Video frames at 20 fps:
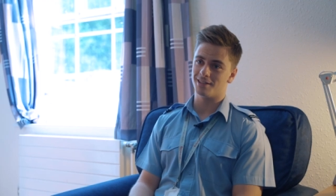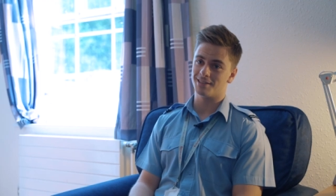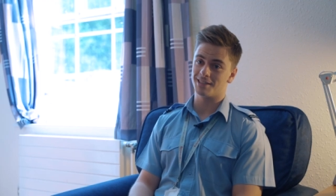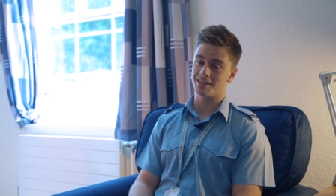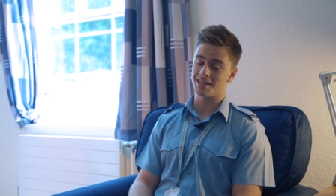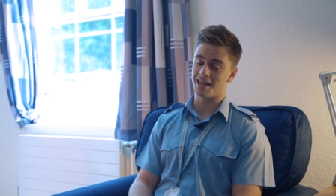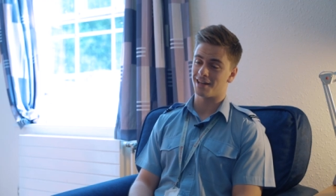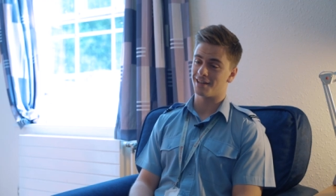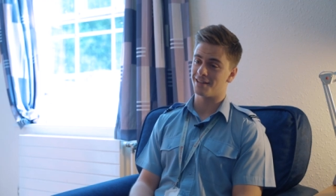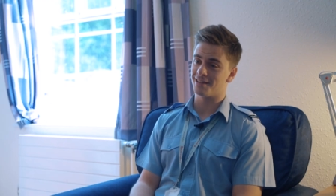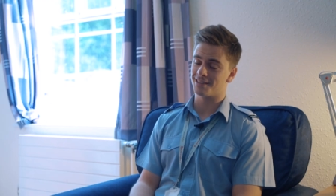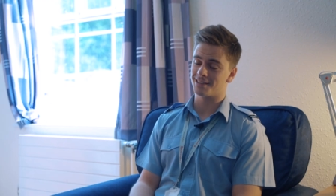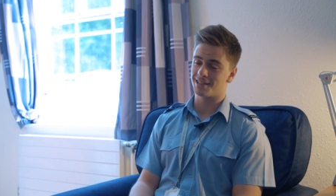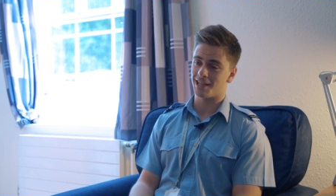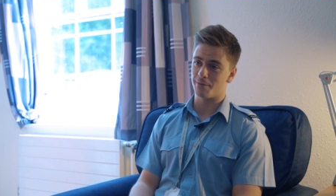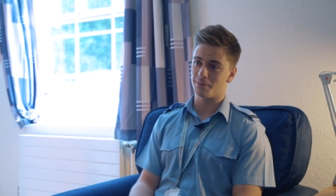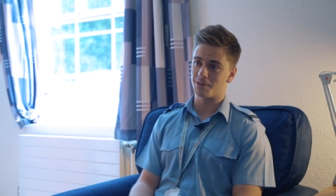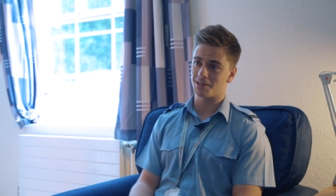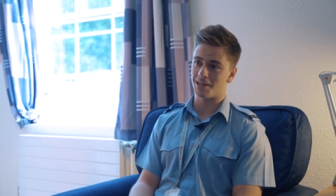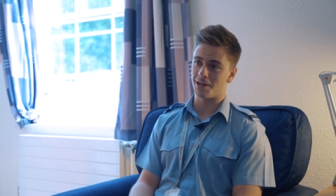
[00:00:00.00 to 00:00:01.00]
It's exactly the
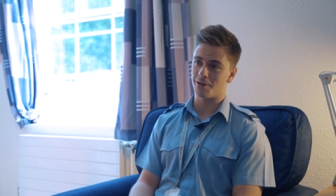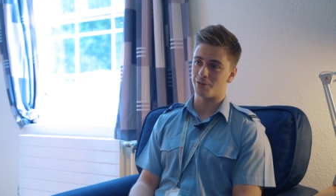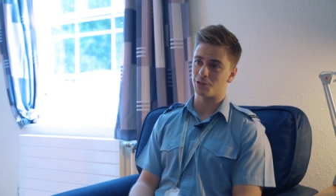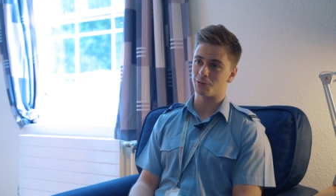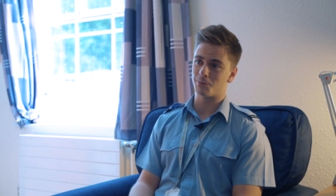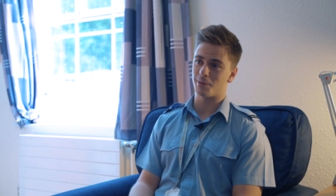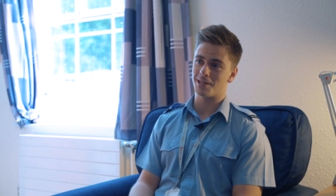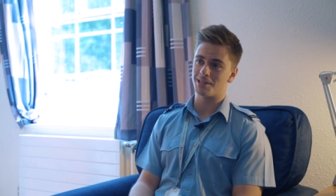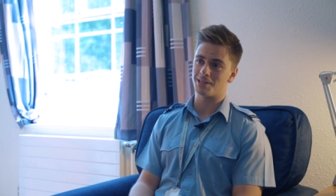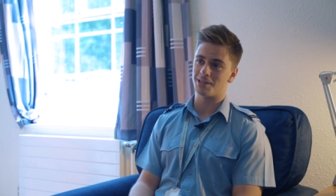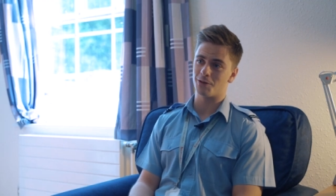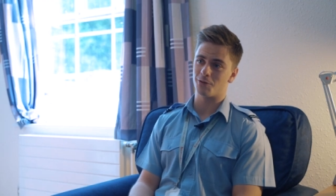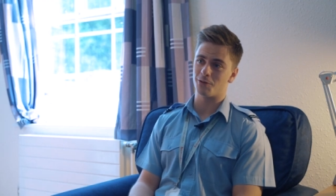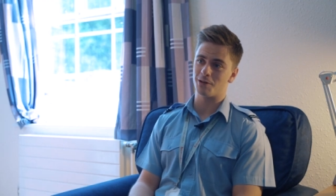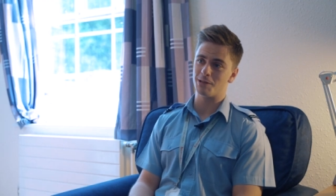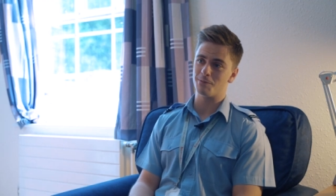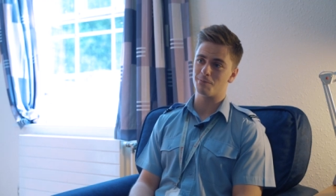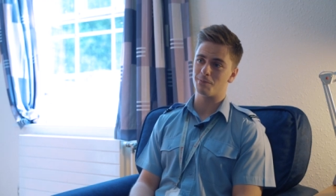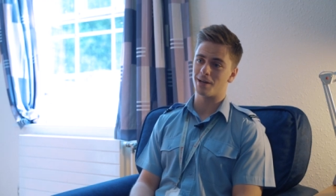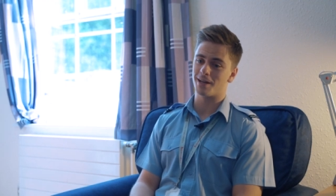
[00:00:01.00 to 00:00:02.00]
same as an aerospace
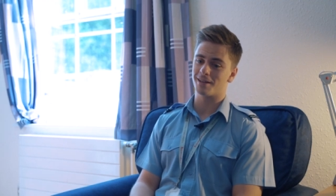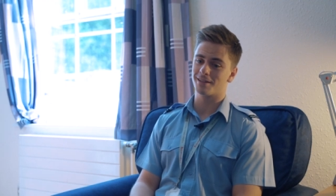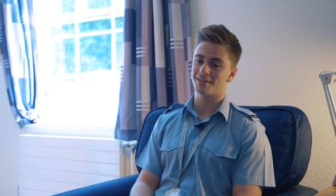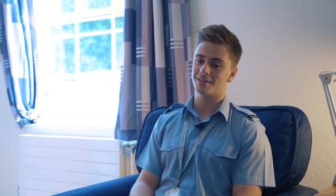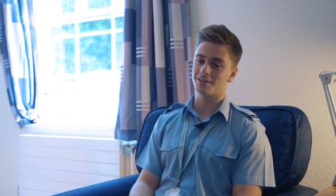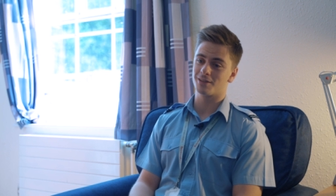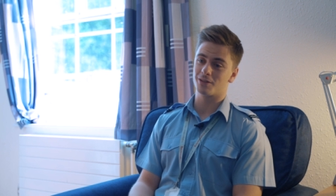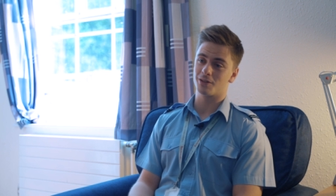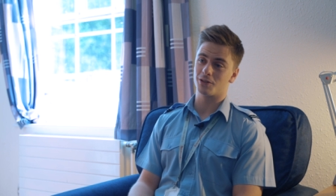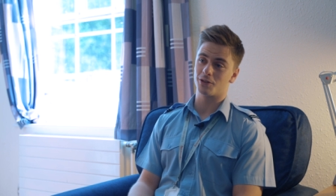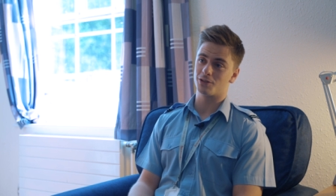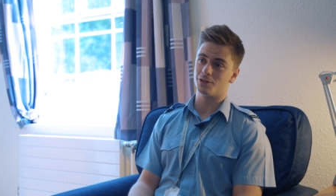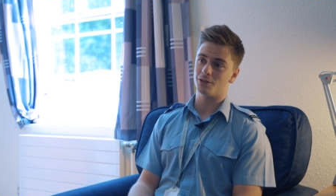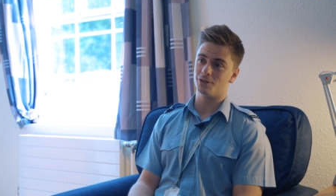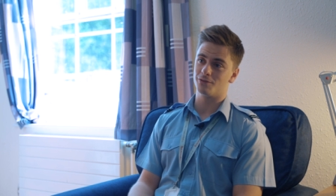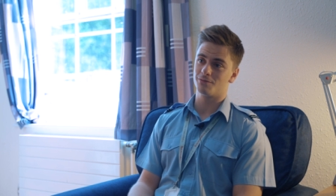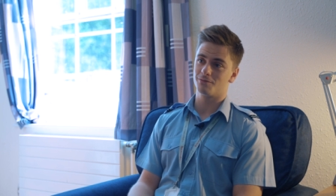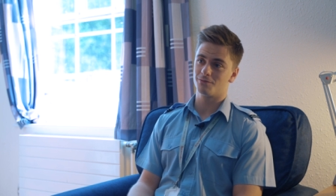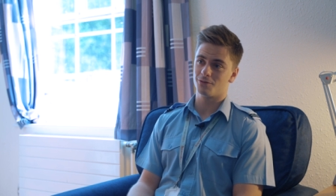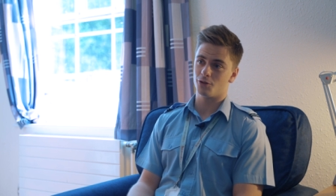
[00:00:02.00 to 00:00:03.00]
degree, but we got
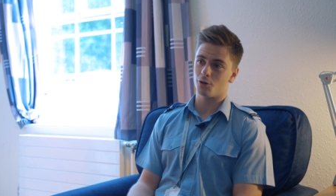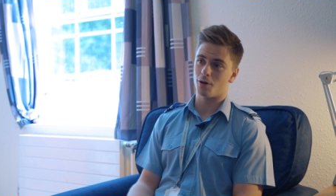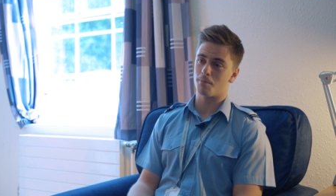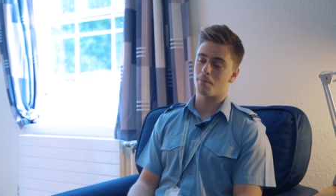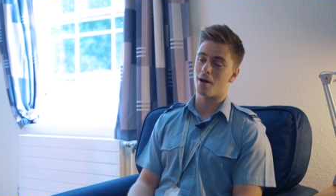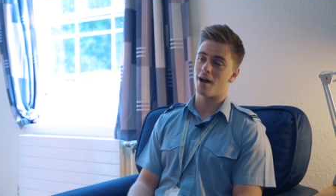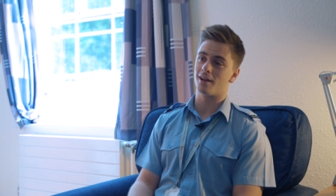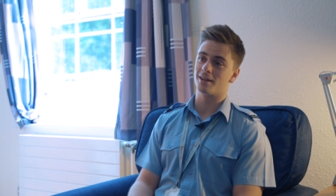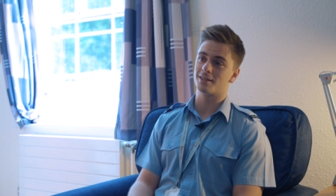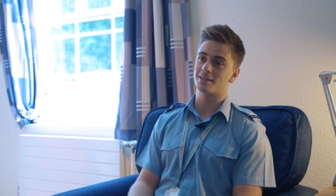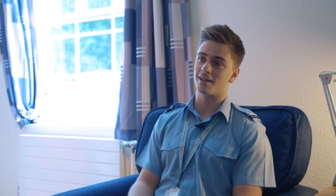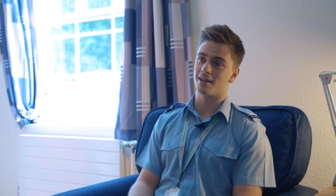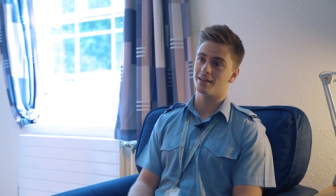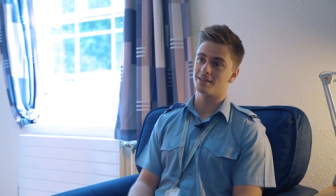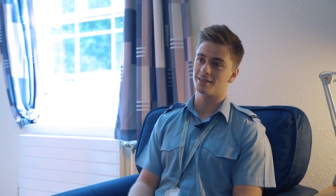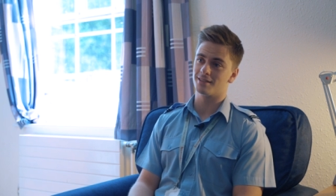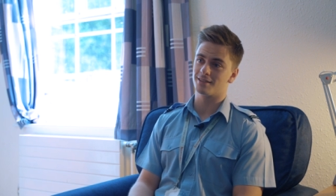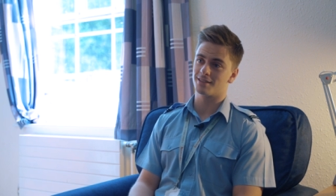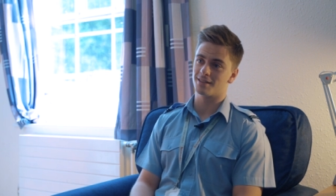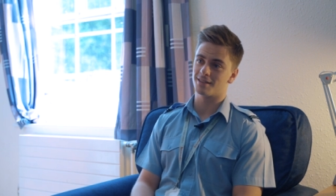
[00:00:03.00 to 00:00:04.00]
to do our pilot's
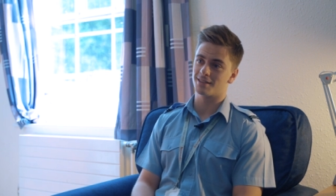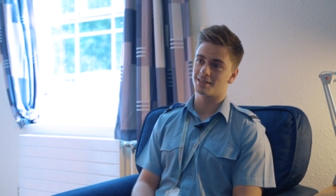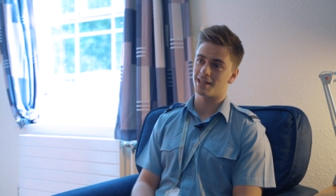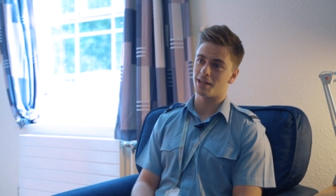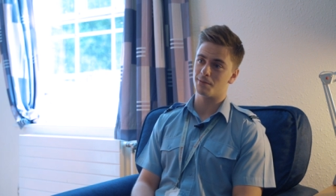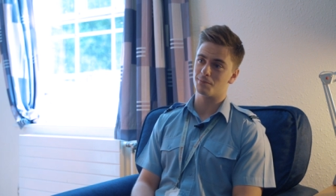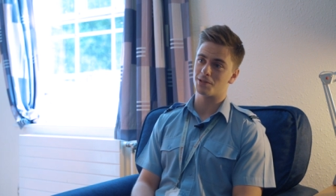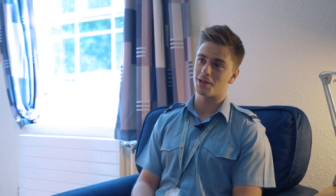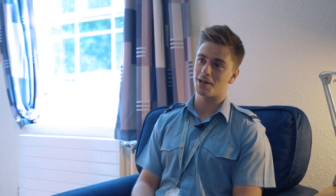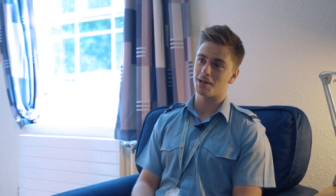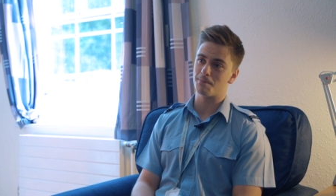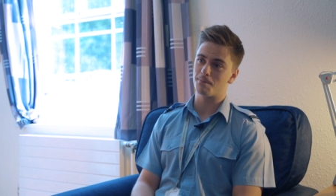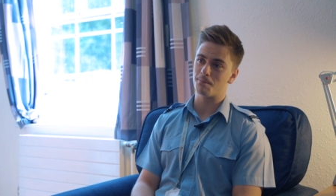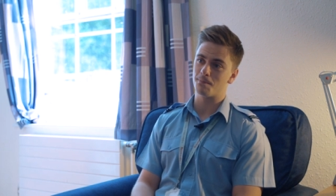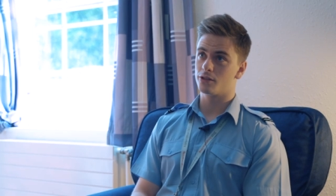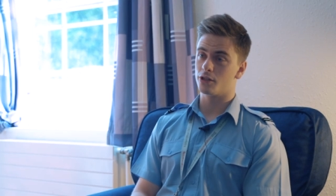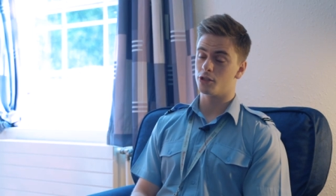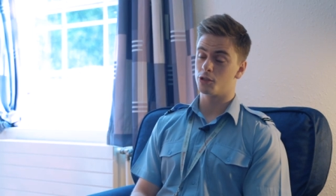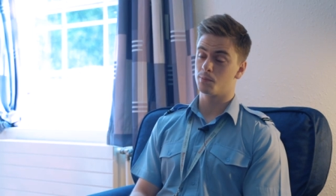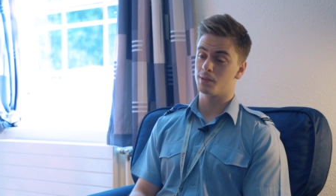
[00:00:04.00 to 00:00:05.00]
license at the same time.
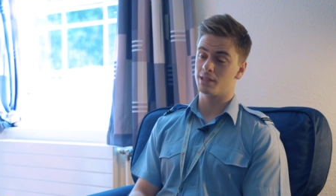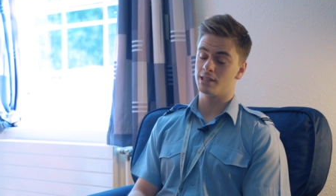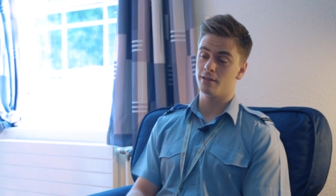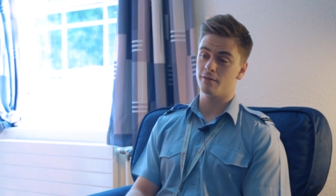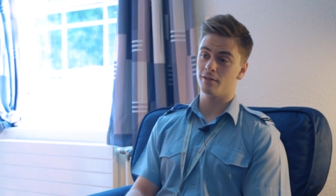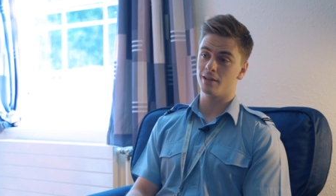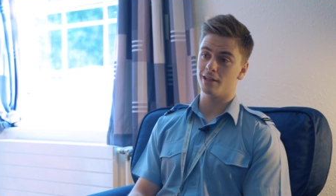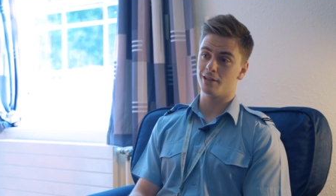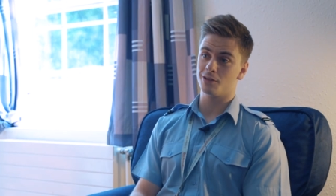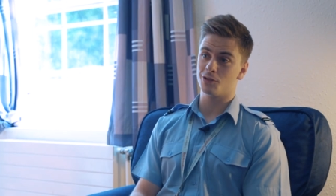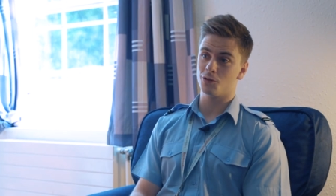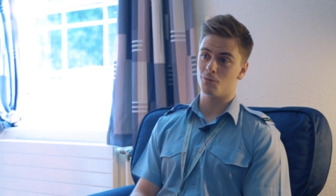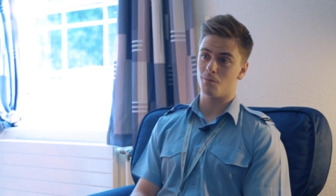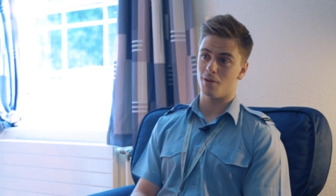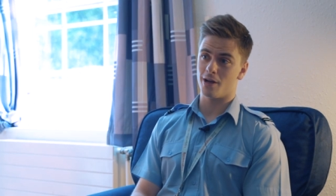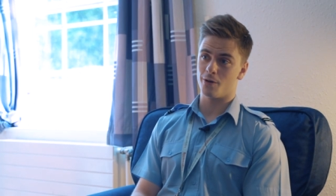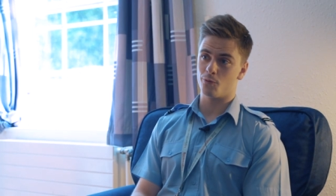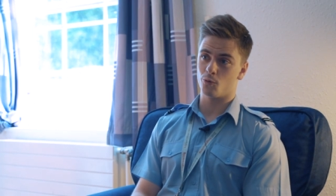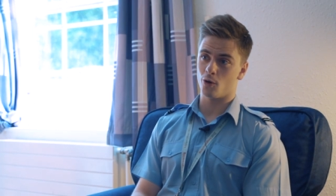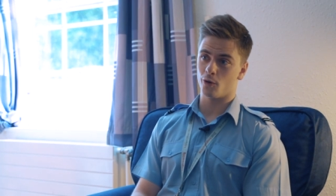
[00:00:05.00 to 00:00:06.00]
So specifically to
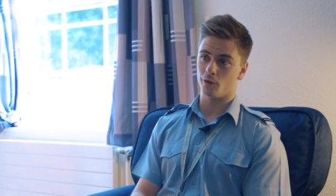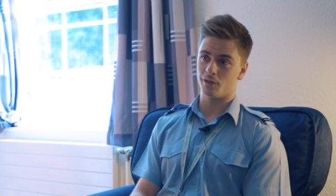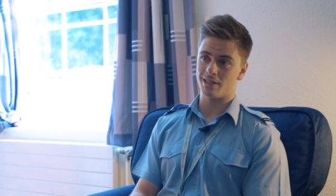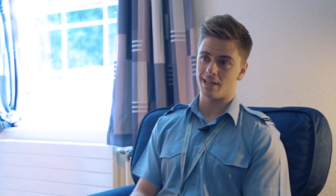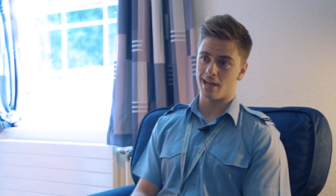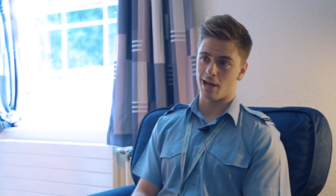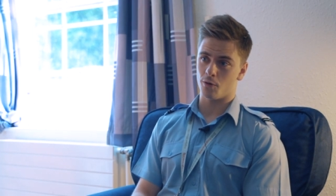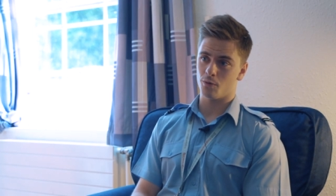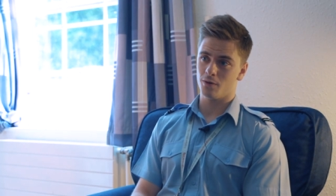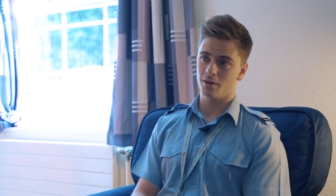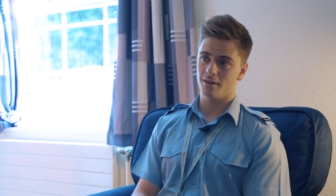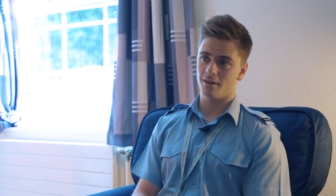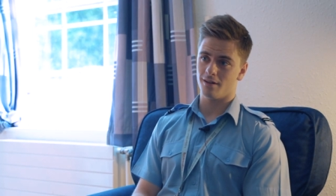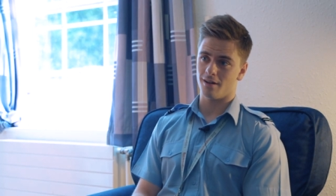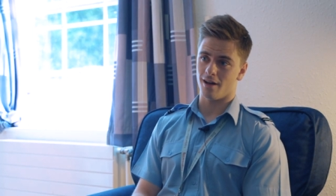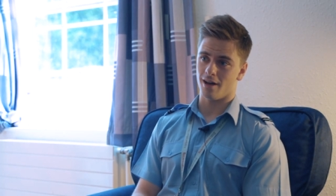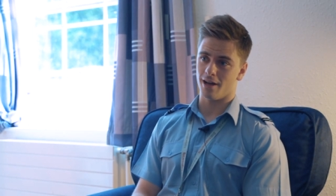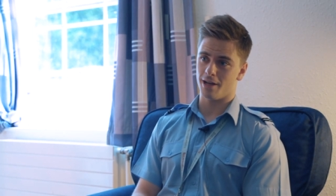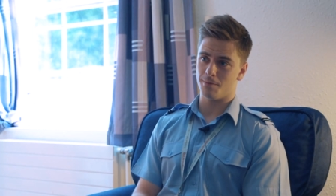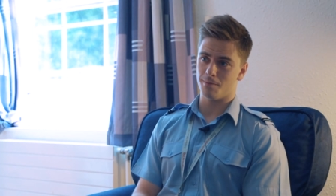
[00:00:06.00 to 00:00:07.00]
my role now,
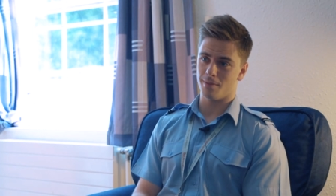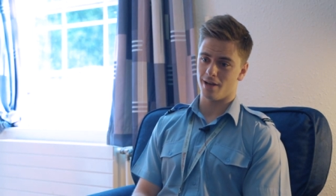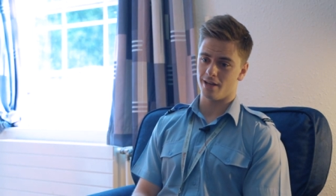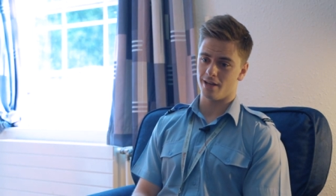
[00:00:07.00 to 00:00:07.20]
I'm